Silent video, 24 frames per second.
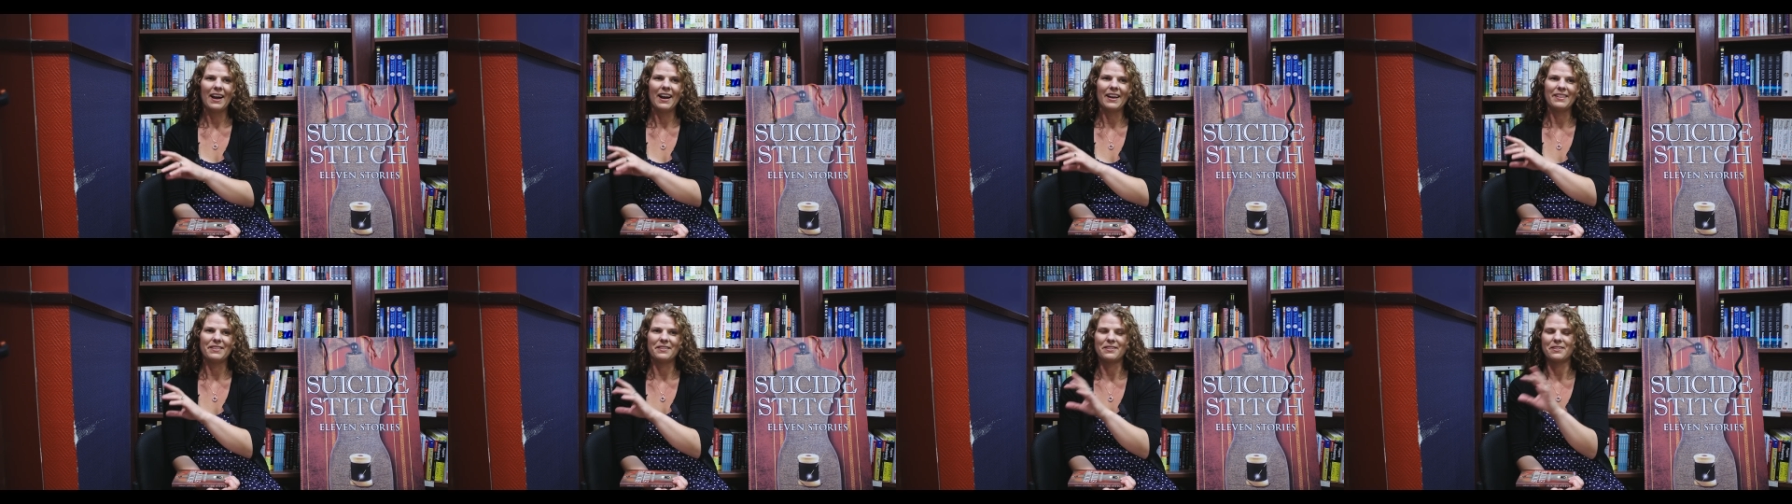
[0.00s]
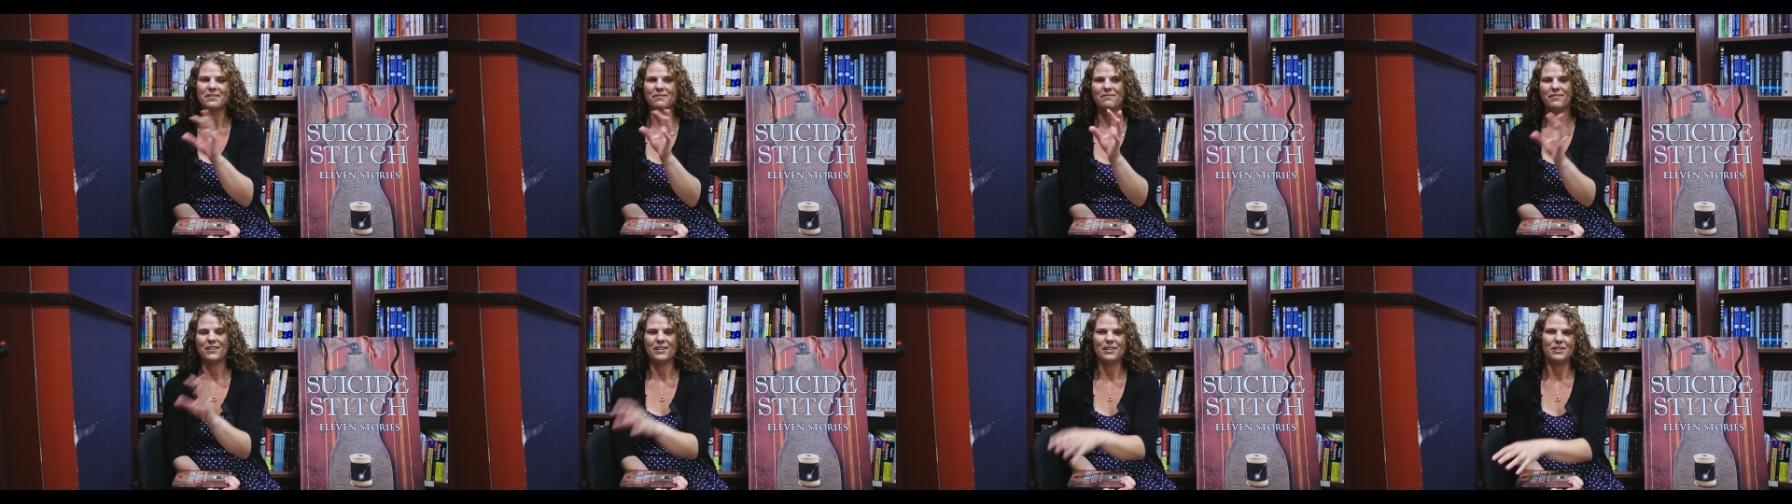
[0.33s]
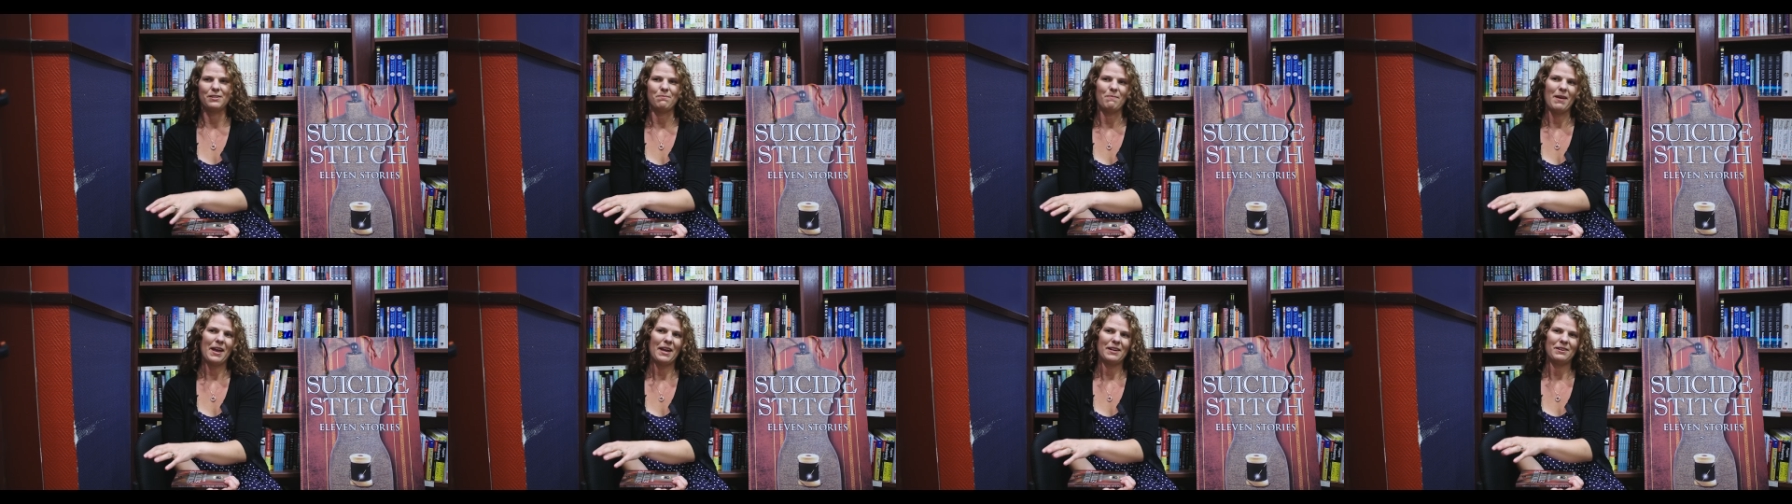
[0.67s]
either a
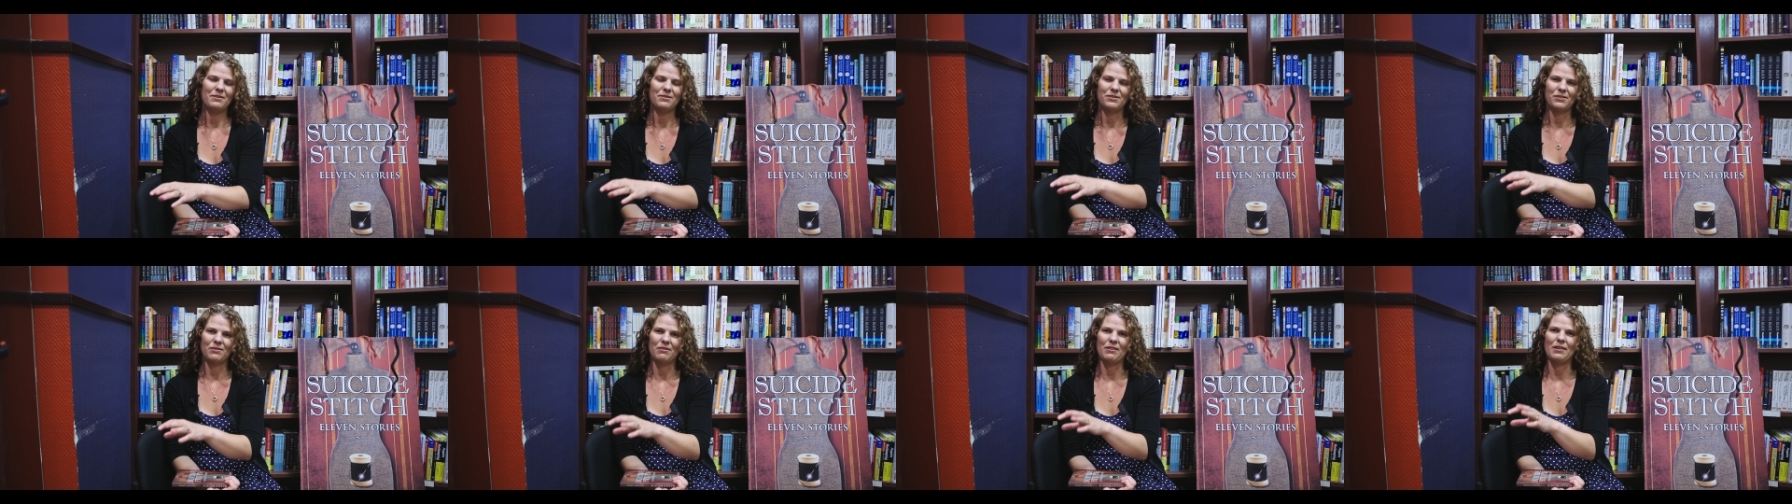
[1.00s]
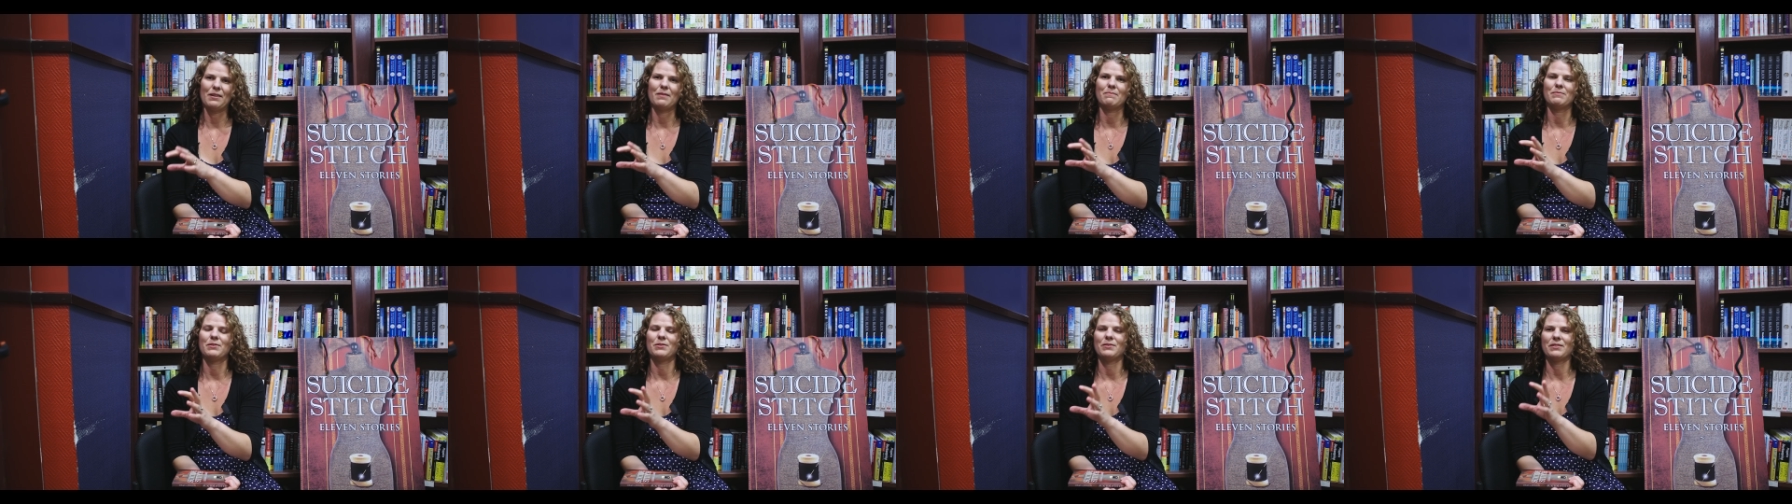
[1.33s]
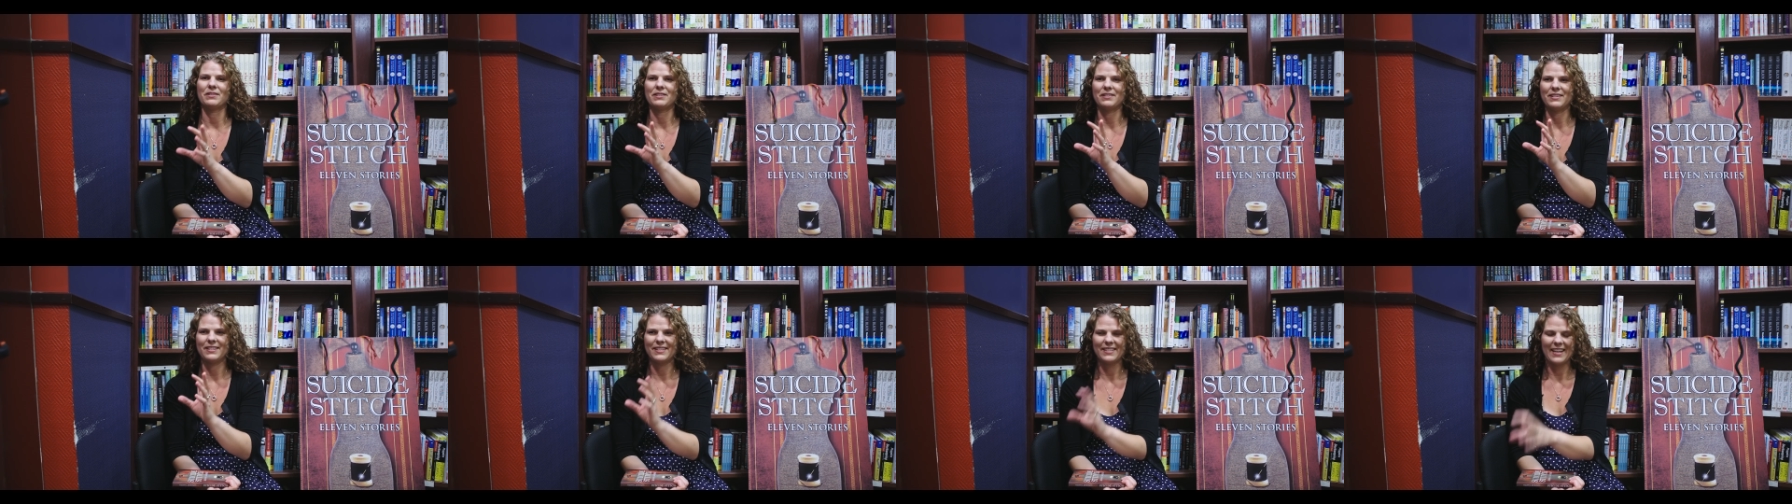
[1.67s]
finished manuscript
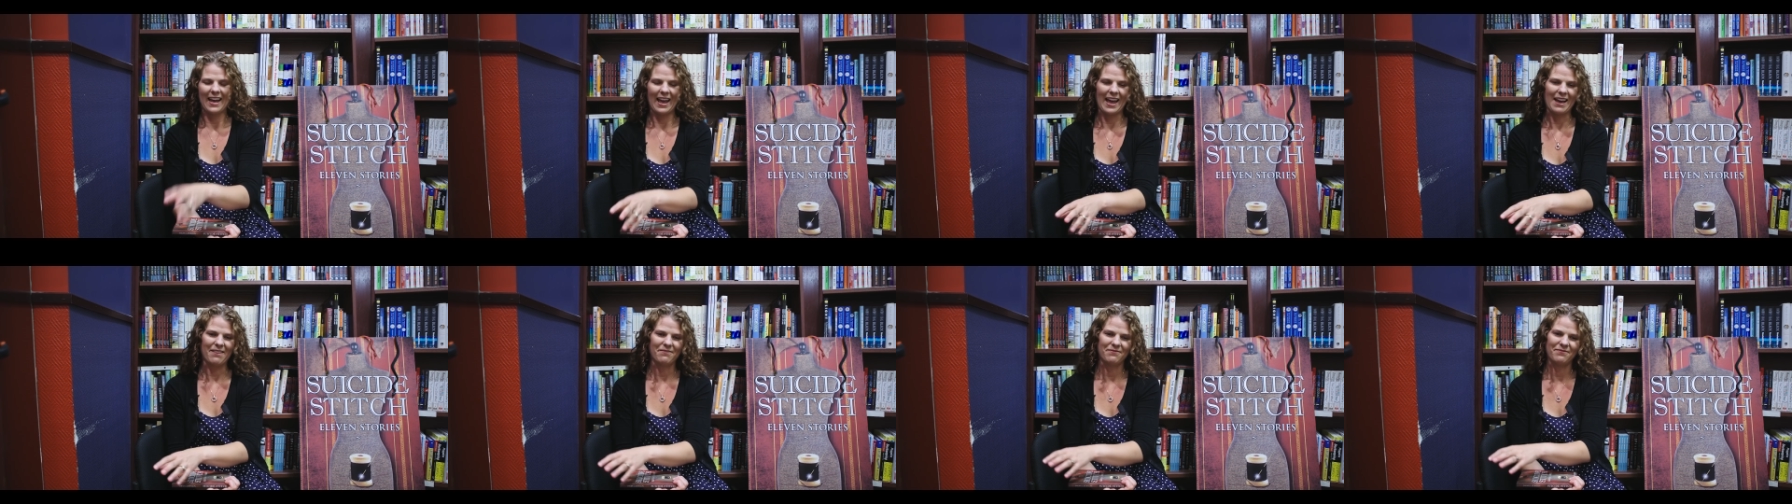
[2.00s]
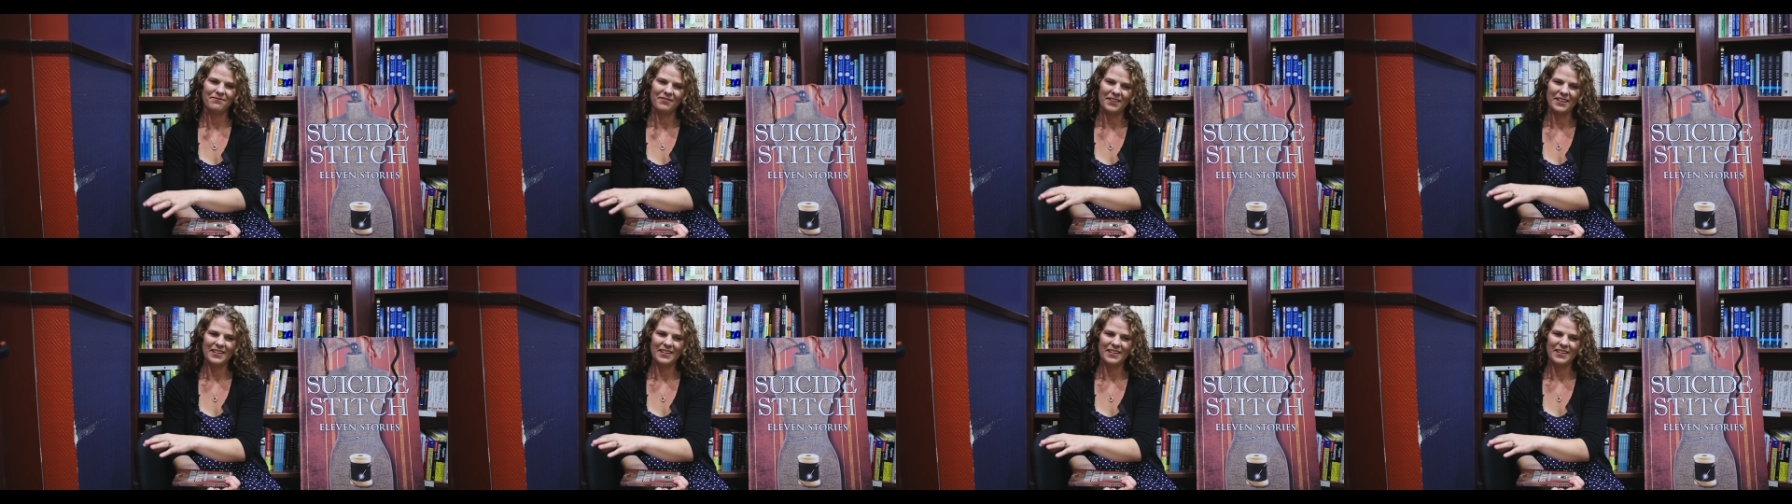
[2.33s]
or it's half